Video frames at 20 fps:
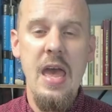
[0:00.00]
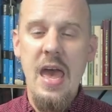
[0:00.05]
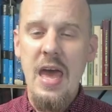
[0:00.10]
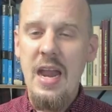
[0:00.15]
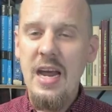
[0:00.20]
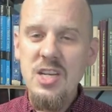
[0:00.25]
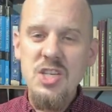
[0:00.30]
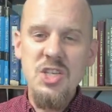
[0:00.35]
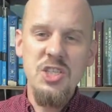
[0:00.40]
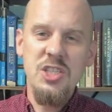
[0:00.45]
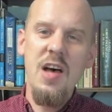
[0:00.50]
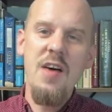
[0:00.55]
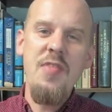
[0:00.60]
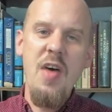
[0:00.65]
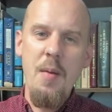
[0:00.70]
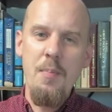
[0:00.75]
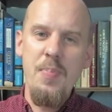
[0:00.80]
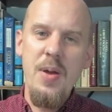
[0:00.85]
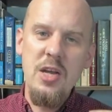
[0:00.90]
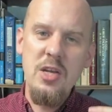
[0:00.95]
And I just love
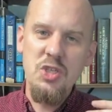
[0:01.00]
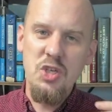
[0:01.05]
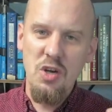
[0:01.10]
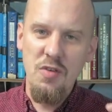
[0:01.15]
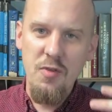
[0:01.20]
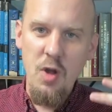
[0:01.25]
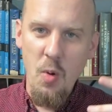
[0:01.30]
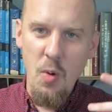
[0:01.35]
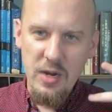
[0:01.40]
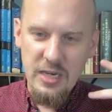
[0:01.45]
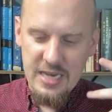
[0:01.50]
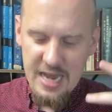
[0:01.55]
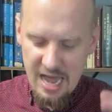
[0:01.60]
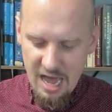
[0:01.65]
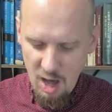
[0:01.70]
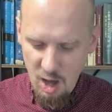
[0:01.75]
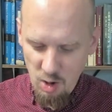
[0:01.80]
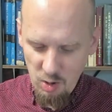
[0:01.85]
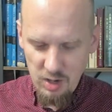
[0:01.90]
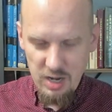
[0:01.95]
that picture of going
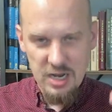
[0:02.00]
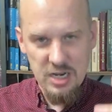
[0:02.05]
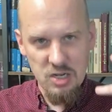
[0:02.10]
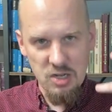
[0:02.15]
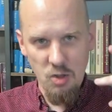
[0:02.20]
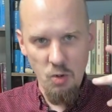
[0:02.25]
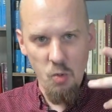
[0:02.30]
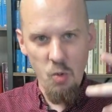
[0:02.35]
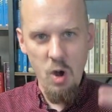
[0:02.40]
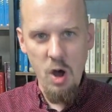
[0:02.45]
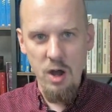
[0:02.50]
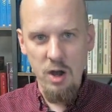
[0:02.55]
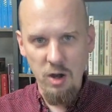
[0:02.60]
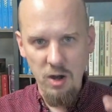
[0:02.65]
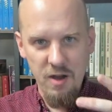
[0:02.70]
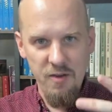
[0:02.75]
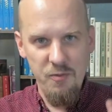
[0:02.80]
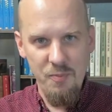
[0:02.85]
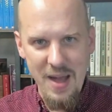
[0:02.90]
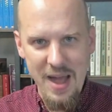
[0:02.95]
down into the water
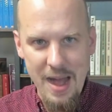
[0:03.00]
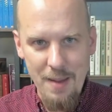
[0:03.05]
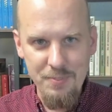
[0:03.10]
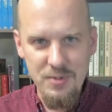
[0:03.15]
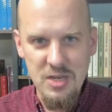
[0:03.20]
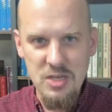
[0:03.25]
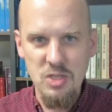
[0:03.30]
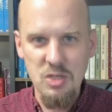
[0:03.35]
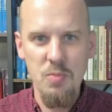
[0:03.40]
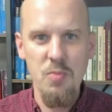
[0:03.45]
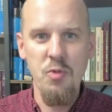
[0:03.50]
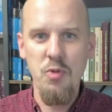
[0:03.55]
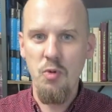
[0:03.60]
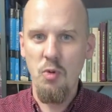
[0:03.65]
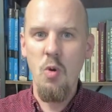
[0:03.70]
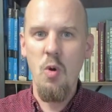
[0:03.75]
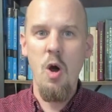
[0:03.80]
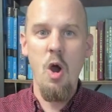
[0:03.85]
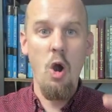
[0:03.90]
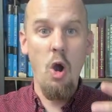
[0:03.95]
of baptism
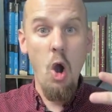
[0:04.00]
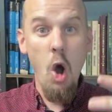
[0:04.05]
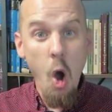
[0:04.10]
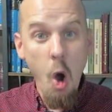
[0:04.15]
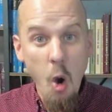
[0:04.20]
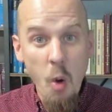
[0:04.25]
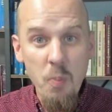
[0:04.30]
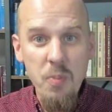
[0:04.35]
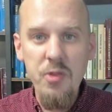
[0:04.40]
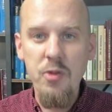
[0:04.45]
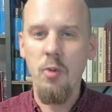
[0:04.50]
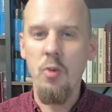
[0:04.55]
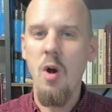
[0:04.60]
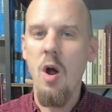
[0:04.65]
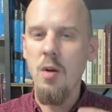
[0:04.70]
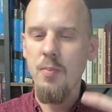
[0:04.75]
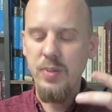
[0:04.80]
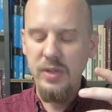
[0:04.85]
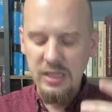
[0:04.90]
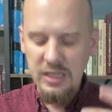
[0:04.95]
through our hope, through
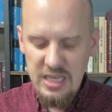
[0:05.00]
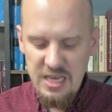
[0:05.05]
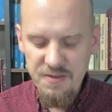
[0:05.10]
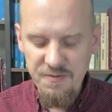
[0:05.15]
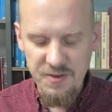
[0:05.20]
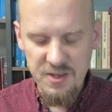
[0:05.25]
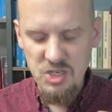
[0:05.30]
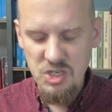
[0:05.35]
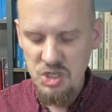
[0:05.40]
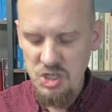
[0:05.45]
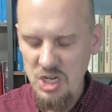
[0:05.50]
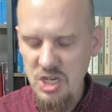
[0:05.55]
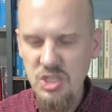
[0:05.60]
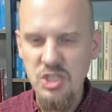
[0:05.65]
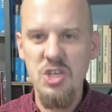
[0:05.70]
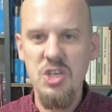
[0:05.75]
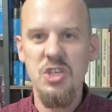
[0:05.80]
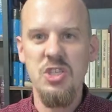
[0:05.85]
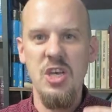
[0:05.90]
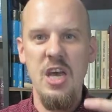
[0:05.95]
our belief in
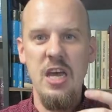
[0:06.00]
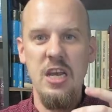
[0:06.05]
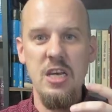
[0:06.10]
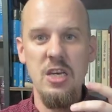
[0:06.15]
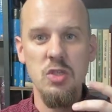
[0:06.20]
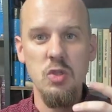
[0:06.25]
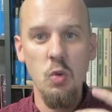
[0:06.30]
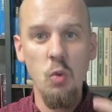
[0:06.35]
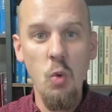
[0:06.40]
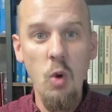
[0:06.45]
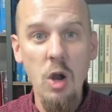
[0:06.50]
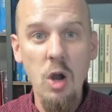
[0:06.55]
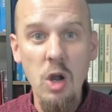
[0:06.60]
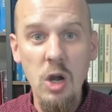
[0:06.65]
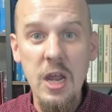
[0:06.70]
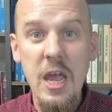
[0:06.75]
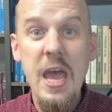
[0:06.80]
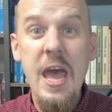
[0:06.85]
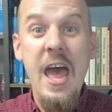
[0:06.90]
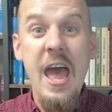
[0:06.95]
Jesus and his
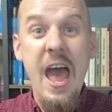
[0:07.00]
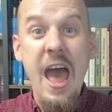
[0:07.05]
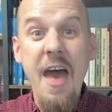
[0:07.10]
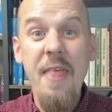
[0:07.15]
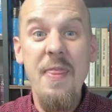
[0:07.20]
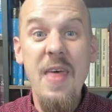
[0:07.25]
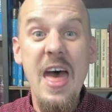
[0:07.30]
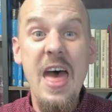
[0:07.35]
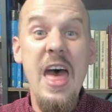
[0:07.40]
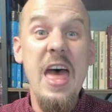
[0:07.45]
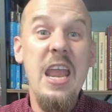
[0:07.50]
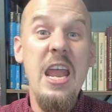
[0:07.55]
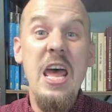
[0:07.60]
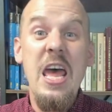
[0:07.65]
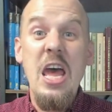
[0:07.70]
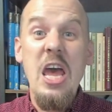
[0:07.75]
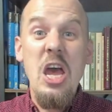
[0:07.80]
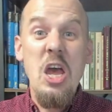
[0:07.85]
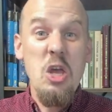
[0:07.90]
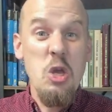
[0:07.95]
work. And then
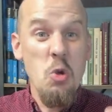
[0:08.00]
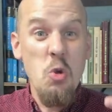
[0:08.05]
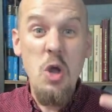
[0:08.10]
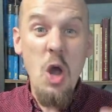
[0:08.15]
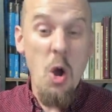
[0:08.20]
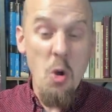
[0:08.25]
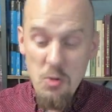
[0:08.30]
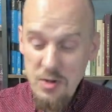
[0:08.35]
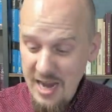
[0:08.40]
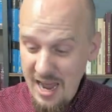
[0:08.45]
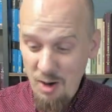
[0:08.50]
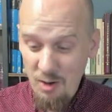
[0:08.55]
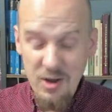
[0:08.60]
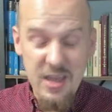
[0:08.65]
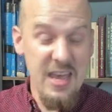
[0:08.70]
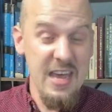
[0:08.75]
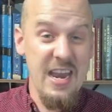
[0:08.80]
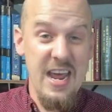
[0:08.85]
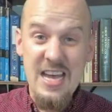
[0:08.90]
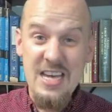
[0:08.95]
you go down
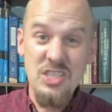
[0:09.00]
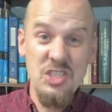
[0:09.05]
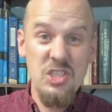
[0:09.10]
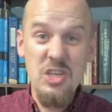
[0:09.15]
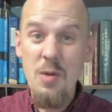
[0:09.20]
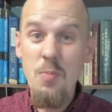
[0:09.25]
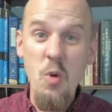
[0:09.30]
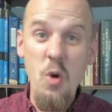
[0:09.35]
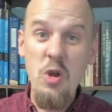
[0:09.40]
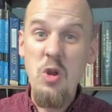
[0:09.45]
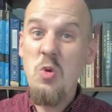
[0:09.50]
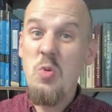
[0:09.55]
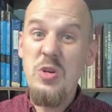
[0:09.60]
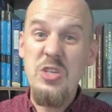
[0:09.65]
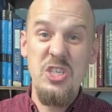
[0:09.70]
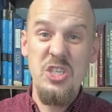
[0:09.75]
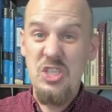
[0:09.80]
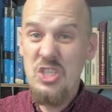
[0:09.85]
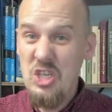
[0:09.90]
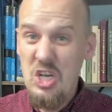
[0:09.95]
in as someone who
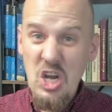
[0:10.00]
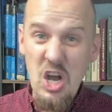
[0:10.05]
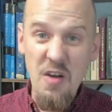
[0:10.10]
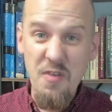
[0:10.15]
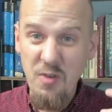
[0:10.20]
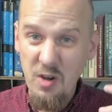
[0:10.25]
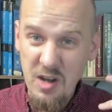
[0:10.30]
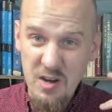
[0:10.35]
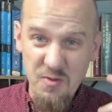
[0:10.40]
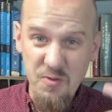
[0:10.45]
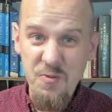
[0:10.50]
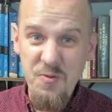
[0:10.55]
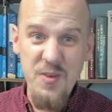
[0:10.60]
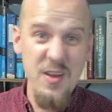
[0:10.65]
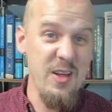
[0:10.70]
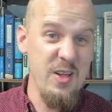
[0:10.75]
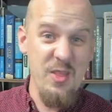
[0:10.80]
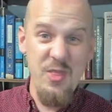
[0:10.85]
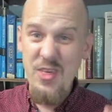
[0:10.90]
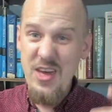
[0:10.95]
is just covered in
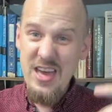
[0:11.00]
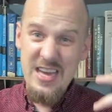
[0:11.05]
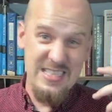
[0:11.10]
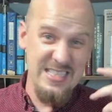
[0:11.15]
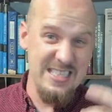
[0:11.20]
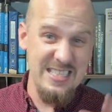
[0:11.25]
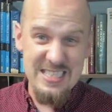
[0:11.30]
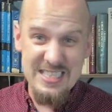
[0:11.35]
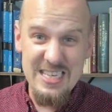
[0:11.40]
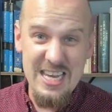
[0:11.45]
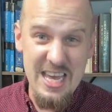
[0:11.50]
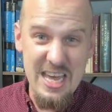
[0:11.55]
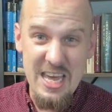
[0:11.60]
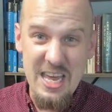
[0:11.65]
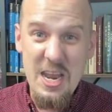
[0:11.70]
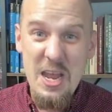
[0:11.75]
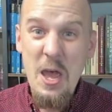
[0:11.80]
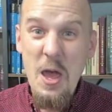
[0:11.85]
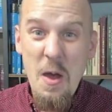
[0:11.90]
filth and sin,